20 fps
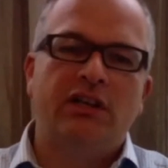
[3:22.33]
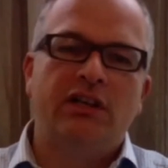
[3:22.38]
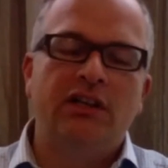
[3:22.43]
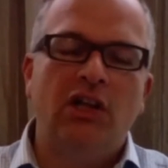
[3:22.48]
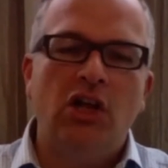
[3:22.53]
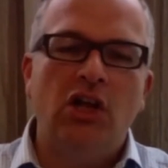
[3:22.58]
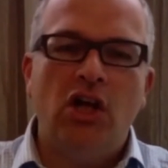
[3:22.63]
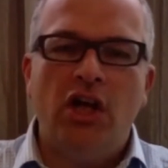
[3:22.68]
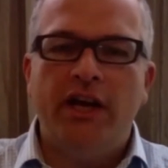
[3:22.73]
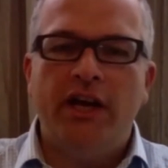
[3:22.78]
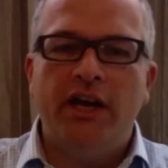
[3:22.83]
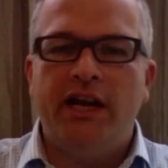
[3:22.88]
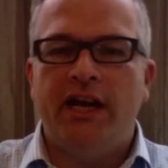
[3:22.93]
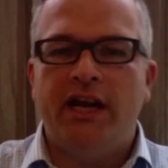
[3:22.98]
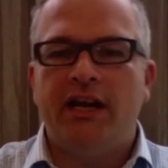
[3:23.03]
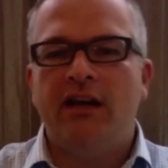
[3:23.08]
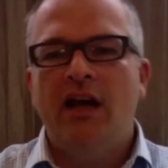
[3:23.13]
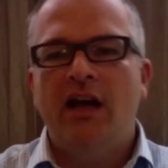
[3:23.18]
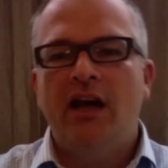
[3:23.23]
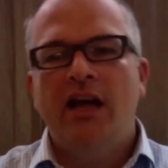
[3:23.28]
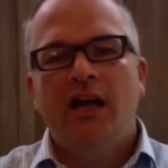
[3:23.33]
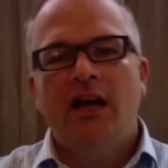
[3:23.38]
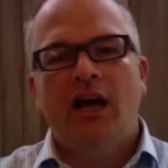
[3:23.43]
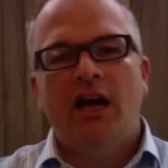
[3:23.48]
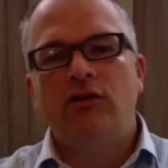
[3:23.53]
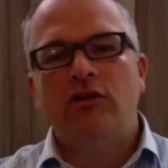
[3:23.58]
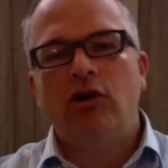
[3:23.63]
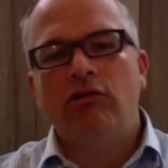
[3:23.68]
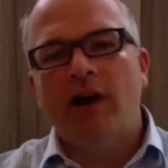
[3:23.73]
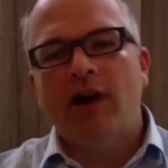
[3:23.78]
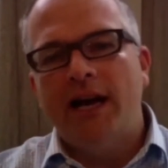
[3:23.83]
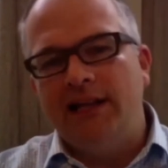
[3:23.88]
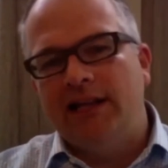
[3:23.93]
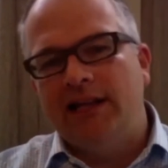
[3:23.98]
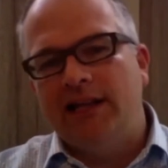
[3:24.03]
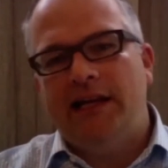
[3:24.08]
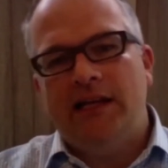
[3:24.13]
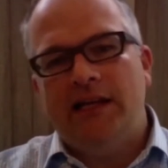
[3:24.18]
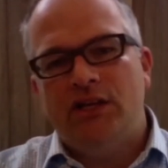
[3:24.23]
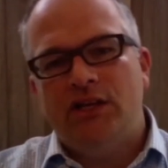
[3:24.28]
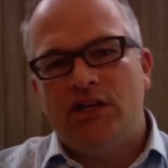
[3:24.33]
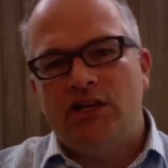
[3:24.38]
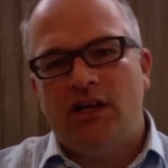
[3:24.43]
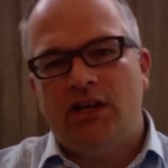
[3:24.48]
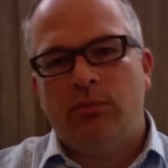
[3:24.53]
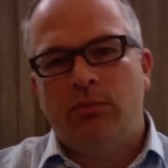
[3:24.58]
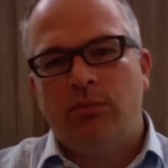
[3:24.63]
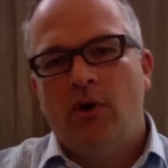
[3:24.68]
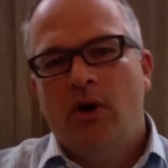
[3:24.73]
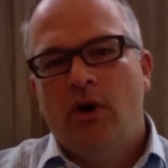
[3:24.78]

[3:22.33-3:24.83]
and learning and great leadership